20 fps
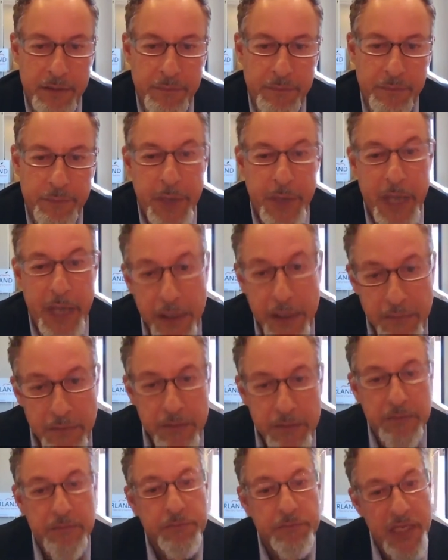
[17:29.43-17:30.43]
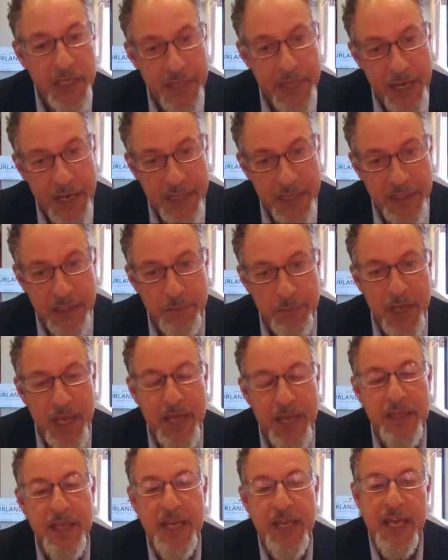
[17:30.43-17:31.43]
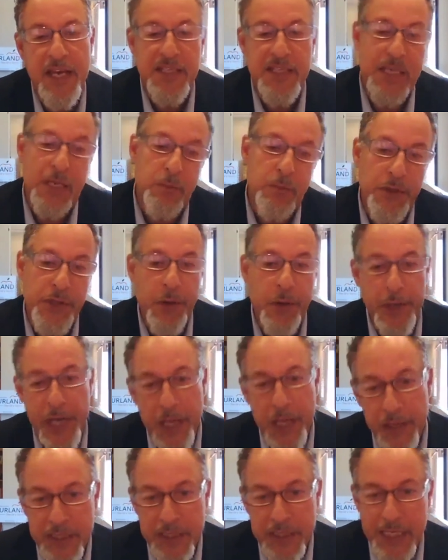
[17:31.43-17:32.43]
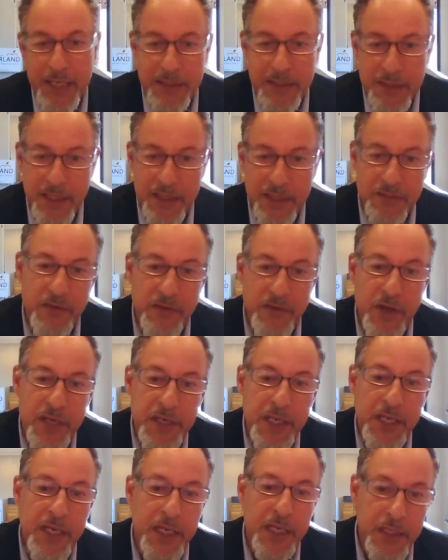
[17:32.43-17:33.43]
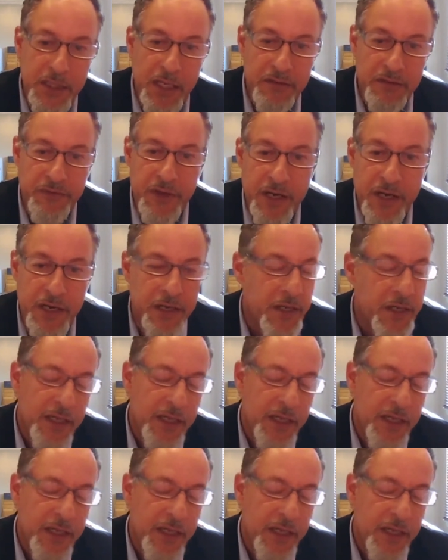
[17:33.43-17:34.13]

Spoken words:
But be that as it may, they kind of said, well, no one else has this funding, it's unfair.